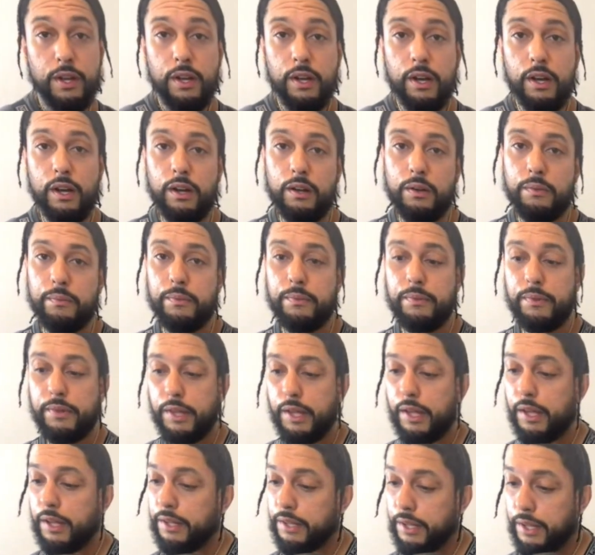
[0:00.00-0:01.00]
And
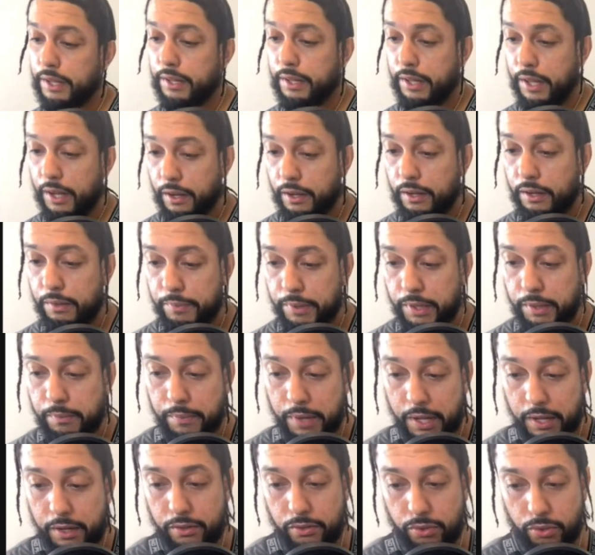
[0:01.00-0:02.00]
then they're going to be the
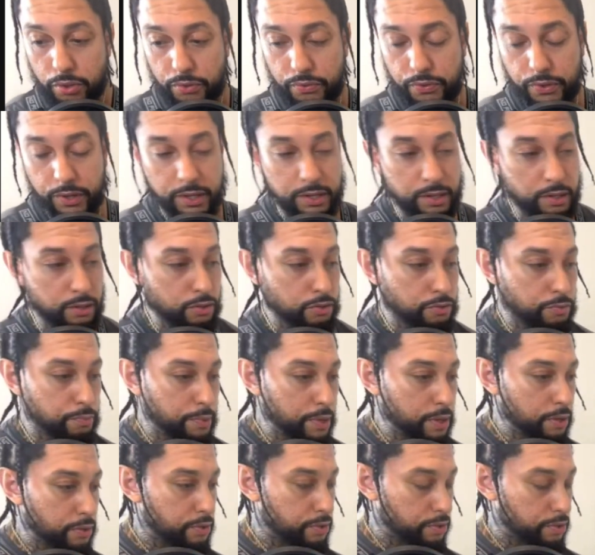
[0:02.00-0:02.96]
mandatory for Canelo's belt.